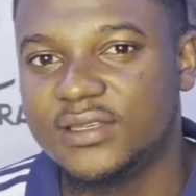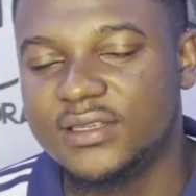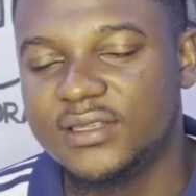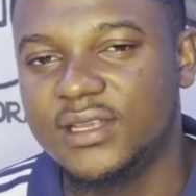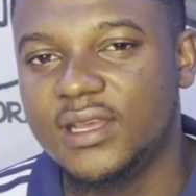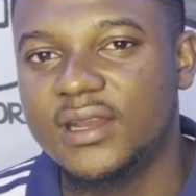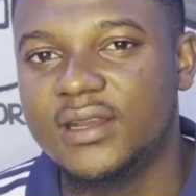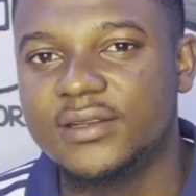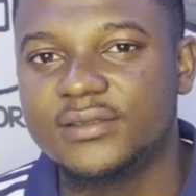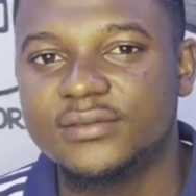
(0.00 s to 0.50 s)

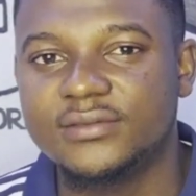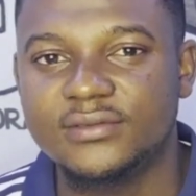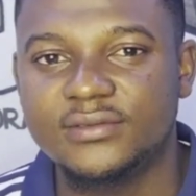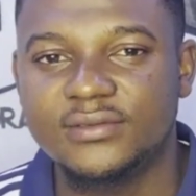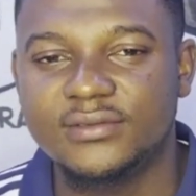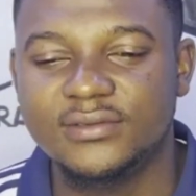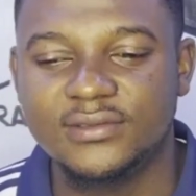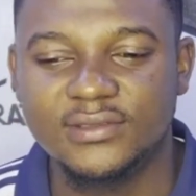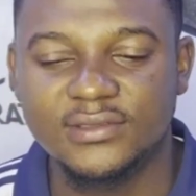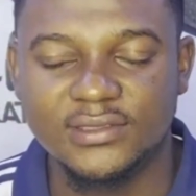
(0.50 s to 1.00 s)

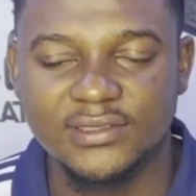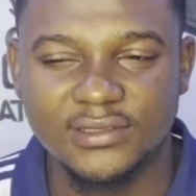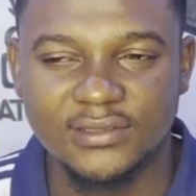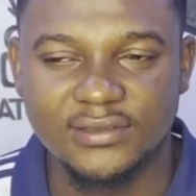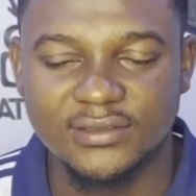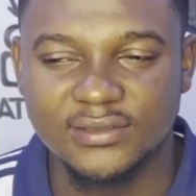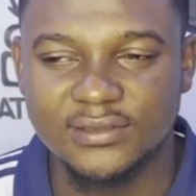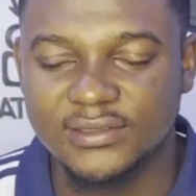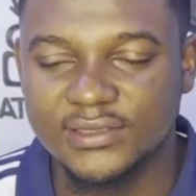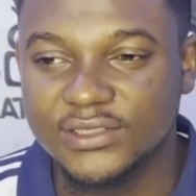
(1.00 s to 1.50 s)

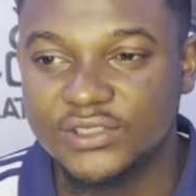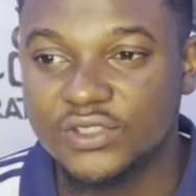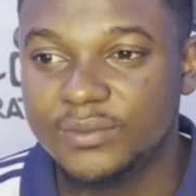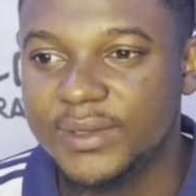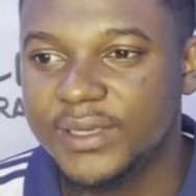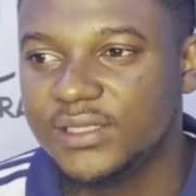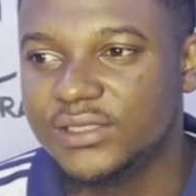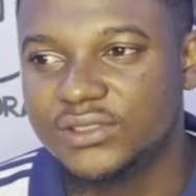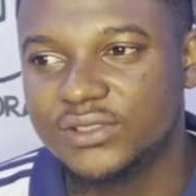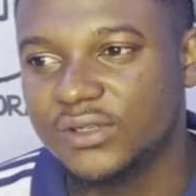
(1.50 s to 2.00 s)
You did so
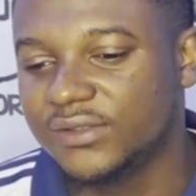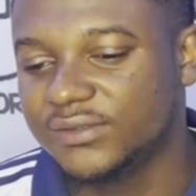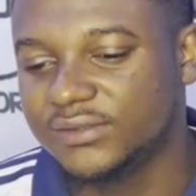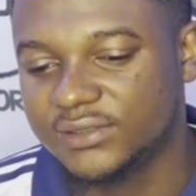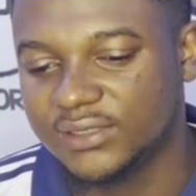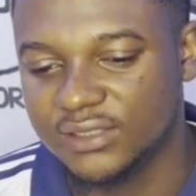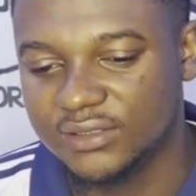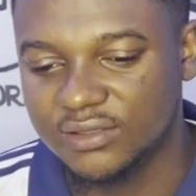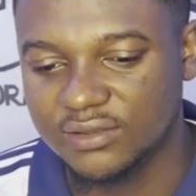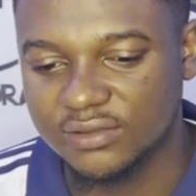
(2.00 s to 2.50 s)
many stuffs
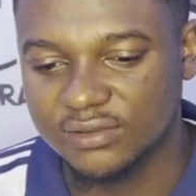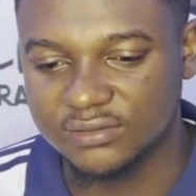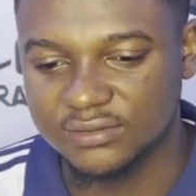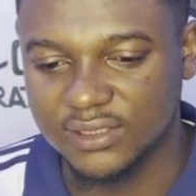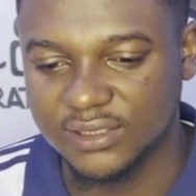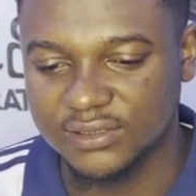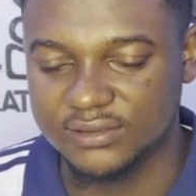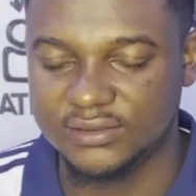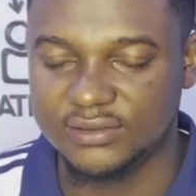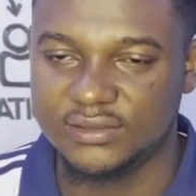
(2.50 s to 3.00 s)
and all
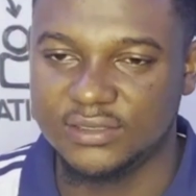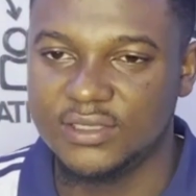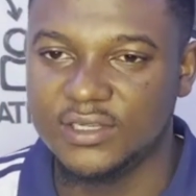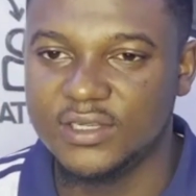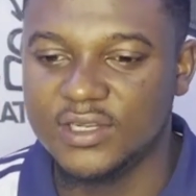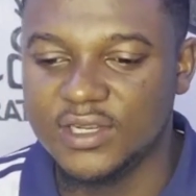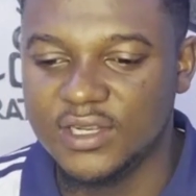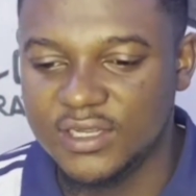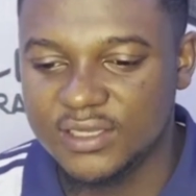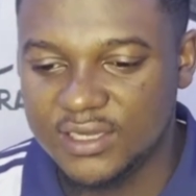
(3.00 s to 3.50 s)
that.
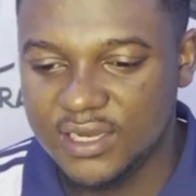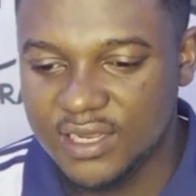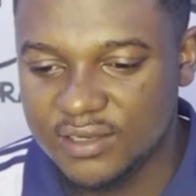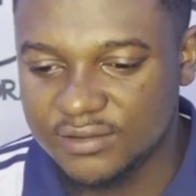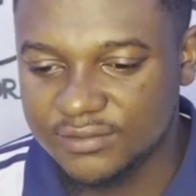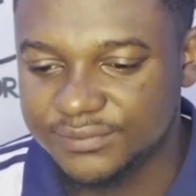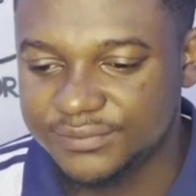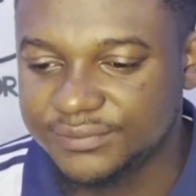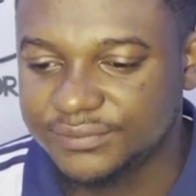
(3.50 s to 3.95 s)
Now